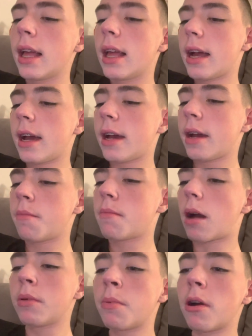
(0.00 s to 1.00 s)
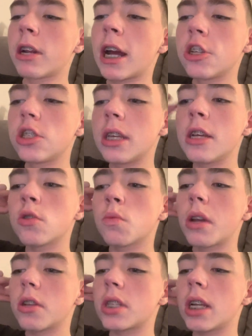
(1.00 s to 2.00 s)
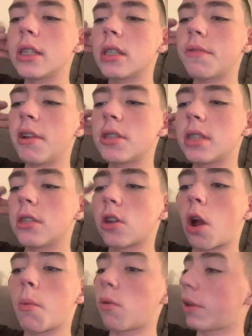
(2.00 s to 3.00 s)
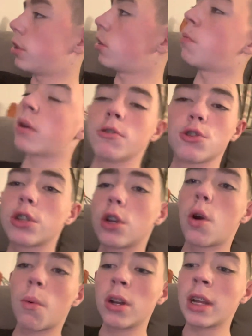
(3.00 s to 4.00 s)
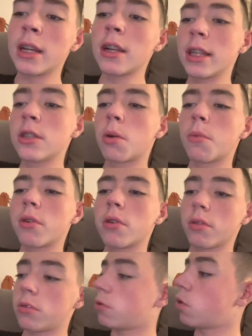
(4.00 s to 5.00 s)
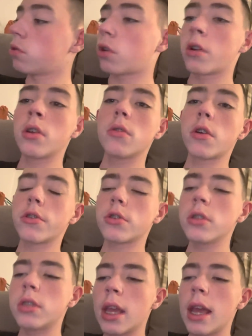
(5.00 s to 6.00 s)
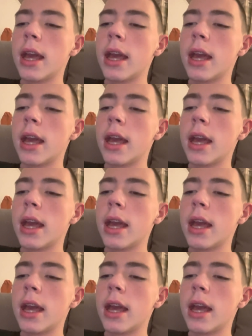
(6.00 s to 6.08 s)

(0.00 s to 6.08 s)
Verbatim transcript: Um, a wee bit of Ange says on one of the signs. It's fair to say there's a couple lined up. Well, he's already got one in. I lined up, got done, dusted.